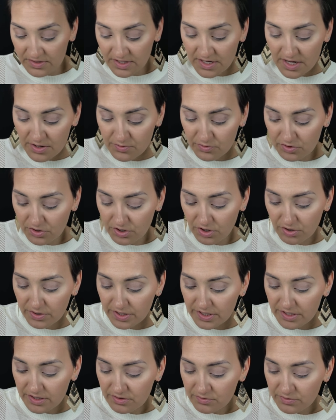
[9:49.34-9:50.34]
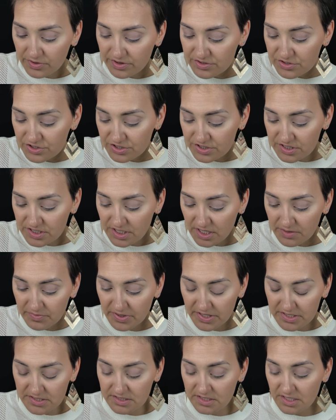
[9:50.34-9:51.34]
And then I will go in with just a
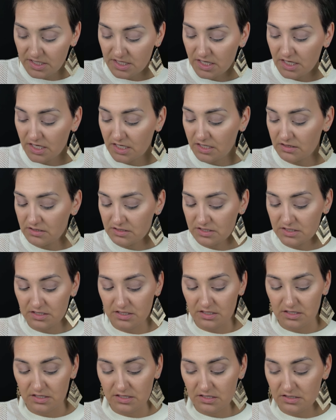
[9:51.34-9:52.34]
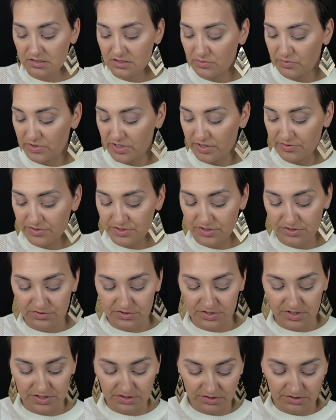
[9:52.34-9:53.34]
basic, this is the one I was
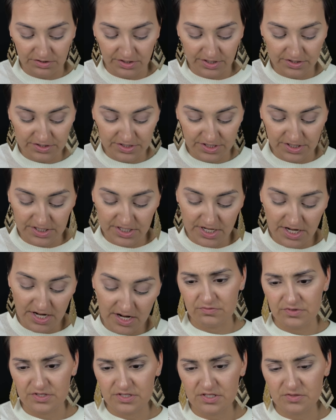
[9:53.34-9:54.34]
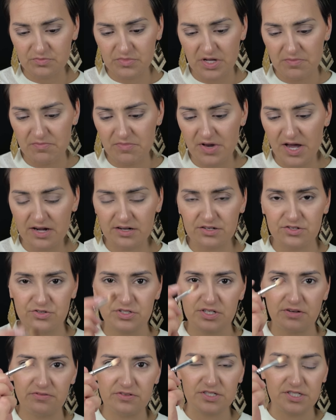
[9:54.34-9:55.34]
using earlier today. This is my MAC two
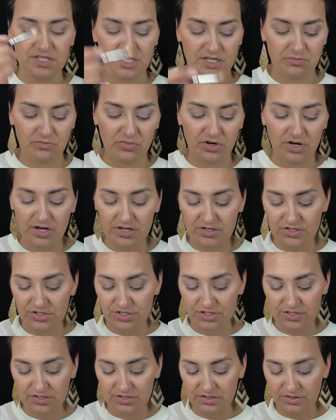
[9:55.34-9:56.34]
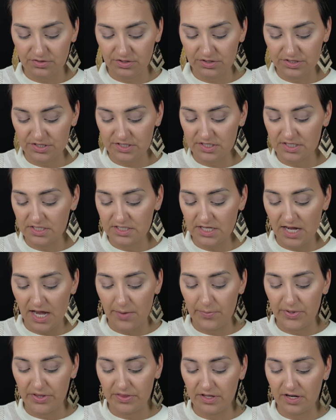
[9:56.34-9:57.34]
seventeen brush, so I'll just
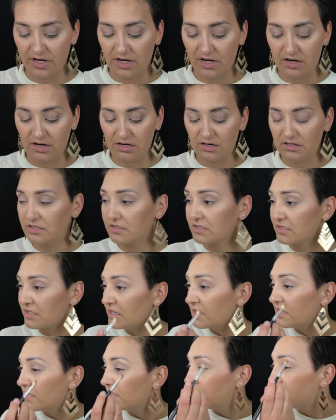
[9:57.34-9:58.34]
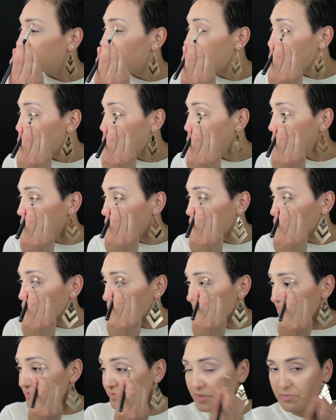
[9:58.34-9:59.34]
dab in there. I need to
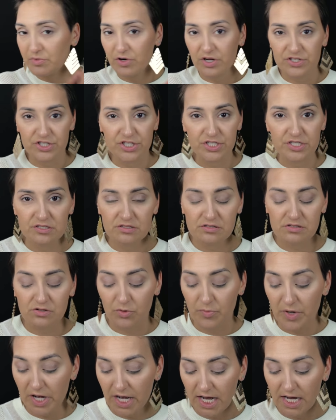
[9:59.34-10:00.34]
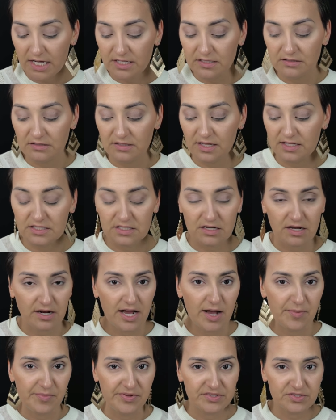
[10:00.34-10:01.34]
wash my brushes so bad. That's
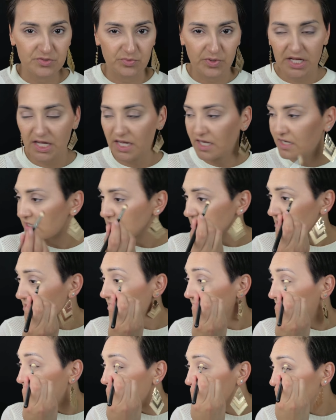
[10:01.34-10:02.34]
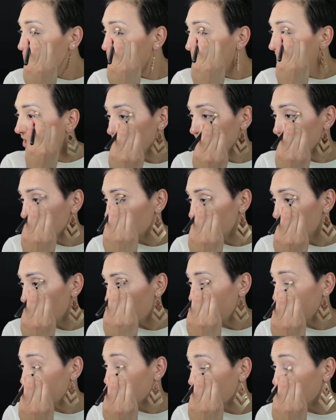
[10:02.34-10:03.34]
gotta happen this weekend. I'll just
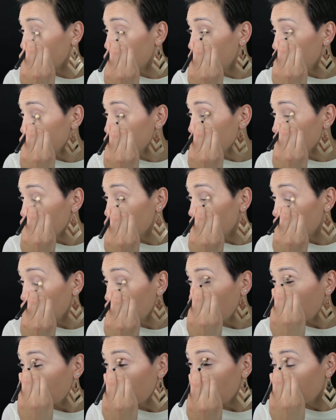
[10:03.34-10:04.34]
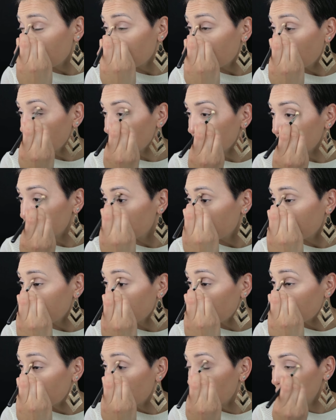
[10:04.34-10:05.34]
rub crease here and kind of
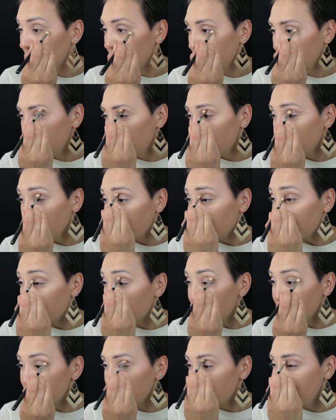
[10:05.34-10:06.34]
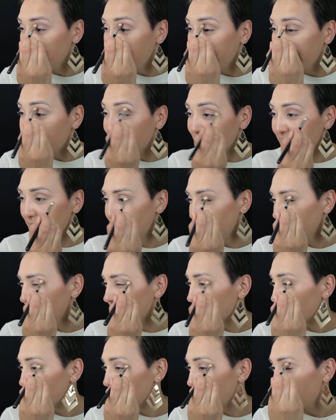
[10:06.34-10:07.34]
like you know, just neaten it up a
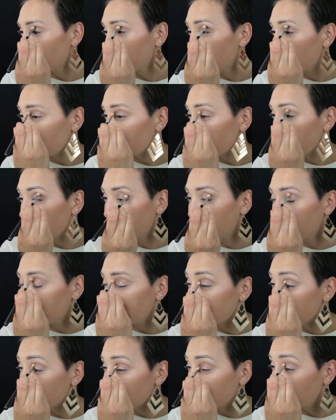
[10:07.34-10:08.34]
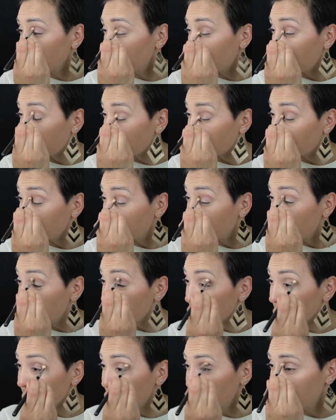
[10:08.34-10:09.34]
little bit, but I still kind of like
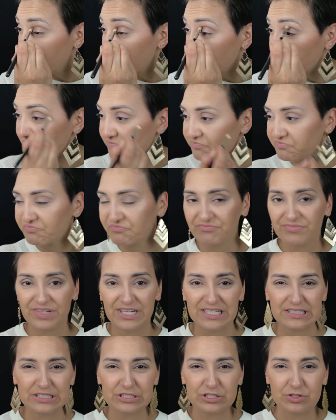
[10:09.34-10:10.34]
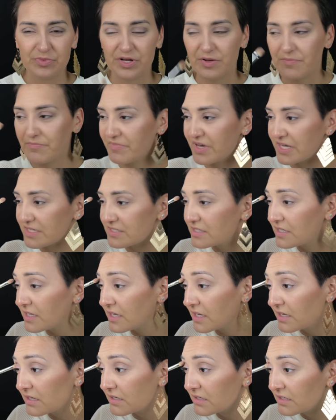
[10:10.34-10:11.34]
to leave it a little bit
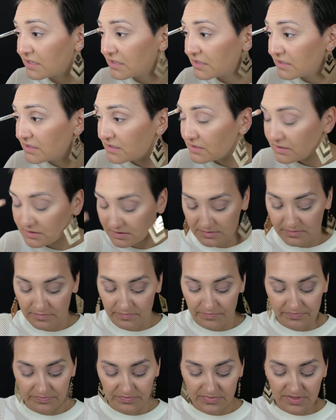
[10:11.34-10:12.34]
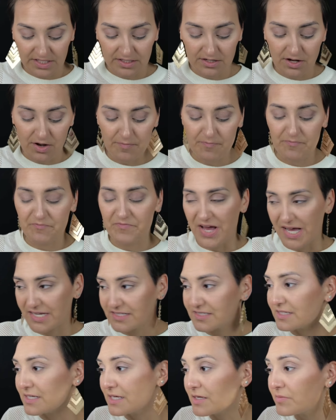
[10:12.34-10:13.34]
messy. Like, not
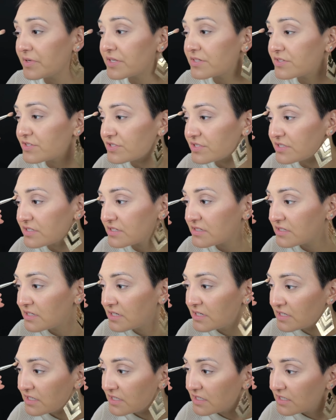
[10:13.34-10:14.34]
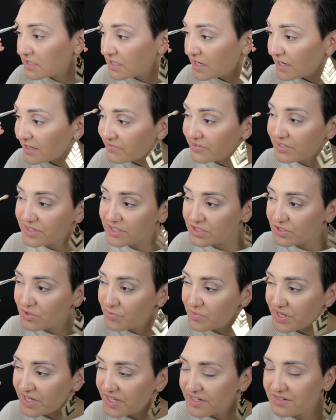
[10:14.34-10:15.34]
messy, but just kind of a
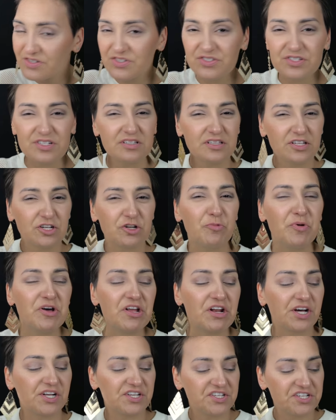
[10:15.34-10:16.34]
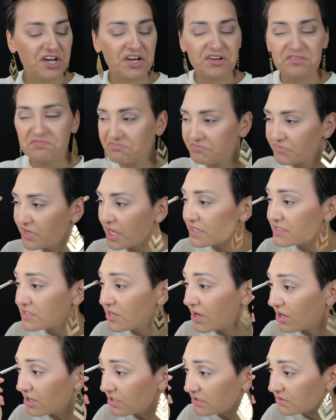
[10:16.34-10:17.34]
little bit, just a little bit undone, that's
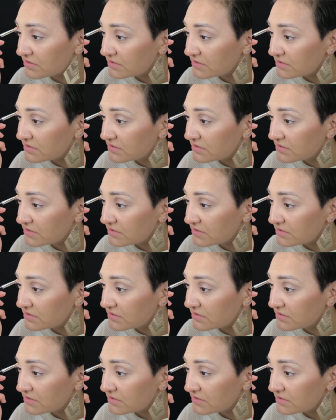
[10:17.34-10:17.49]
all.